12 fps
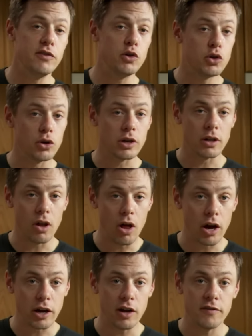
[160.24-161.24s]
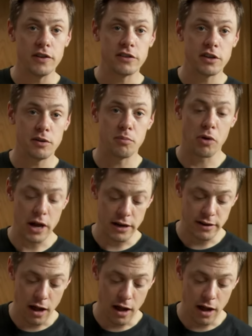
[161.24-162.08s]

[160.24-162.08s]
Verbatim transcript: If you cook it long enough, it's gonna break